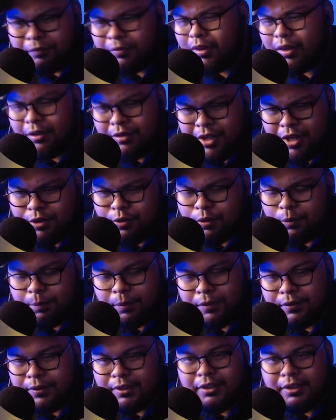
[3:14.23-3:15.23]
than your
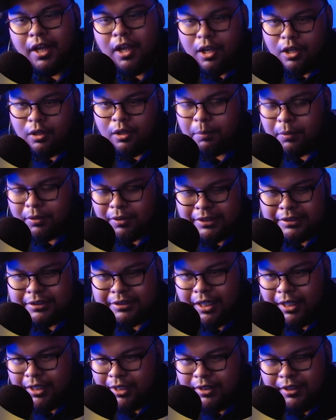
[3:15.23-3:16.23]
opponent's
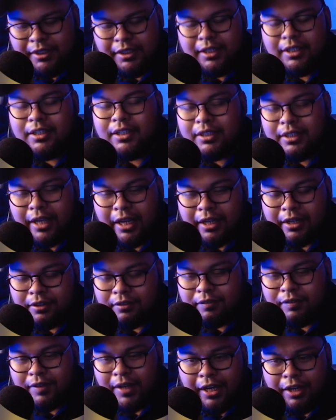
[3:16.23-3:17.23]
leading in the head
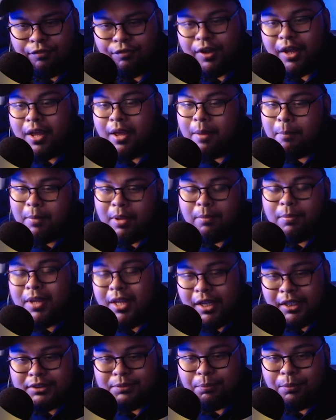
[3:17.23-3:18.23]
of life. Maybe
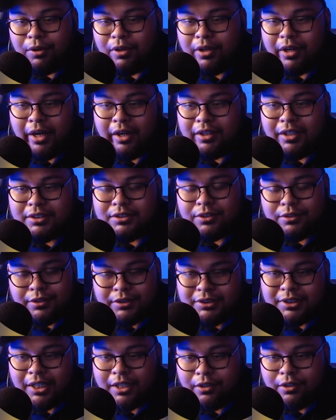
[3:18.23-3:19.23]
he has more characters on your
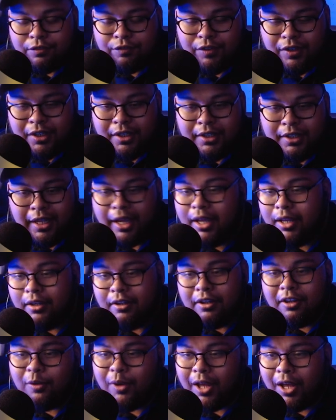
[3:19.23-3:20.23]
side of the field, and
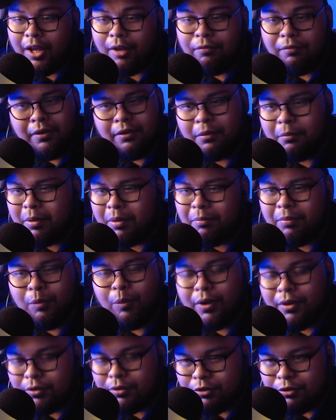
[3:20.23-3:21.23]
you have, you know, maybe
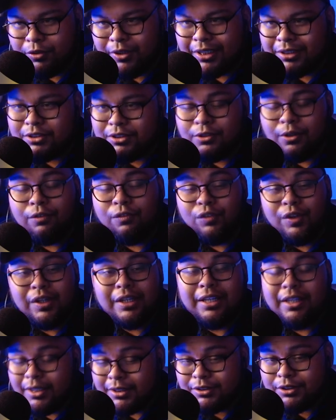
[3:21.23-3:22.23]
1 or 2 that's not
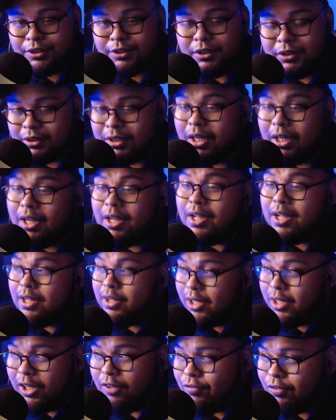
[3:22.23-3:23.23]
really as good.
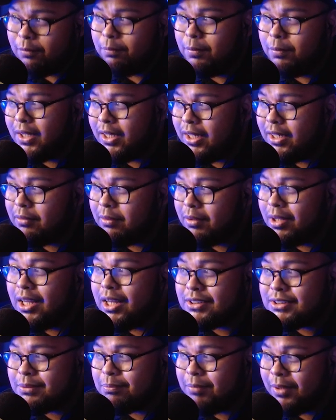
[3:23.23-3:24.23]
If you play
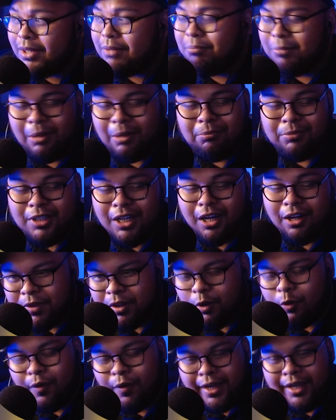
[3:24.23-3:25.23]
this Big Mom down,
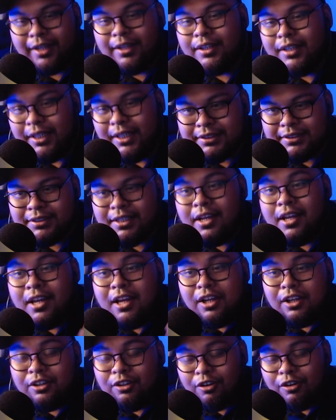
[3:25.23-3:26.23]
you are at least
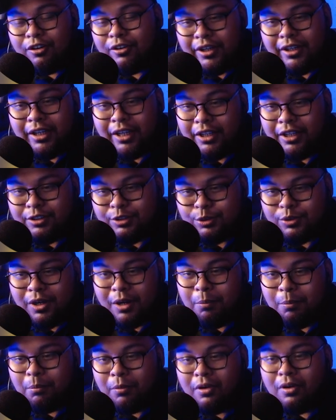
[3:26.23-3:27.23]
going into a
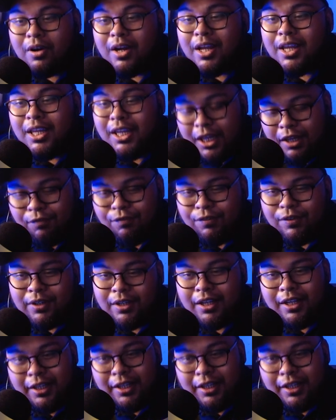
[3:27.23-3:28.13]
more even